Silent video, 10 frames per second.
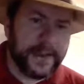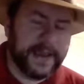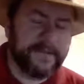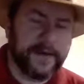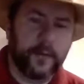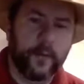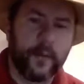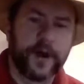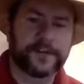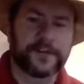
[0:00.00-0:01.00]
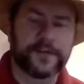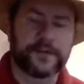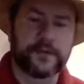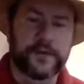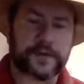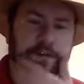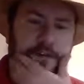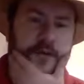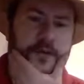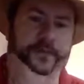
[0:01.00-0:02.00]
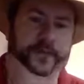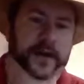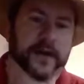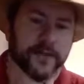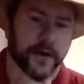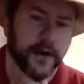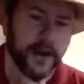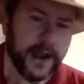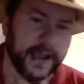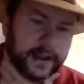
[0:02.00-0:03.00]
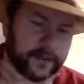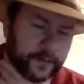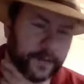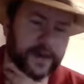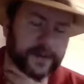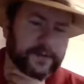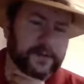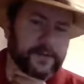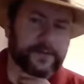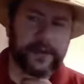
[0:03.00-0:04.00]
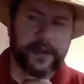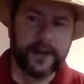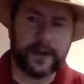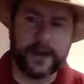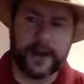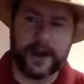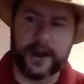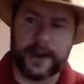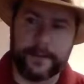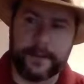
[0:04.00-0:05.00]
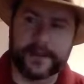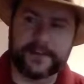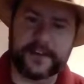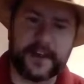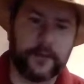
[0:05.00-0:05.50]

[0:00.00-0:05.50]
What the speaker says: If I want to do this loop forever, I can do this. Let's say